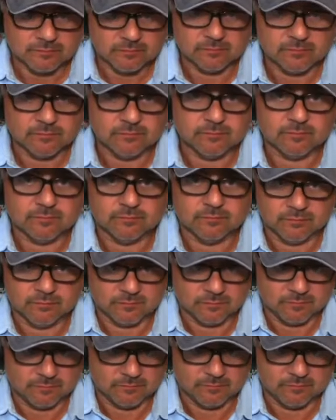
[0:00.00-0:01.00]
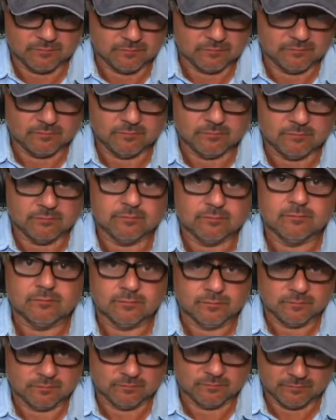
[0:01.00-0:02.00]

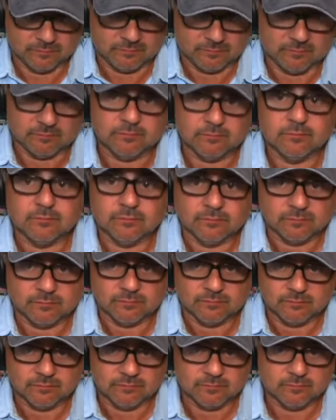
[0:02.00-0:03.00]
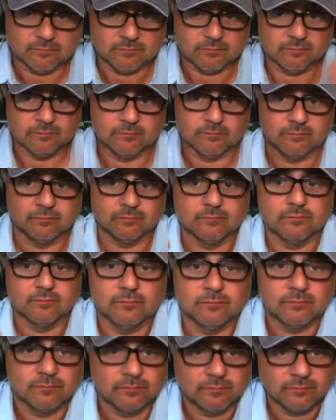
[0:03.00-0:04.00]

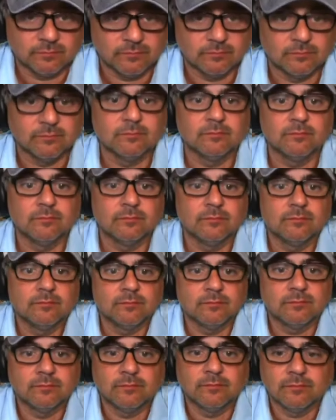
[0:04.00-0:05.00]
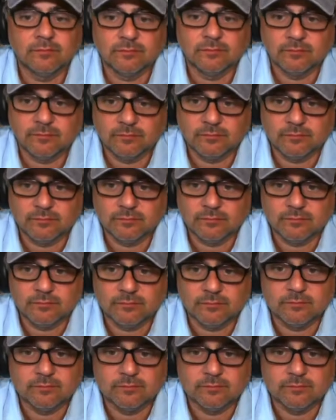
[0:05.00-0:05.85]
No words are spoken by the person on screen.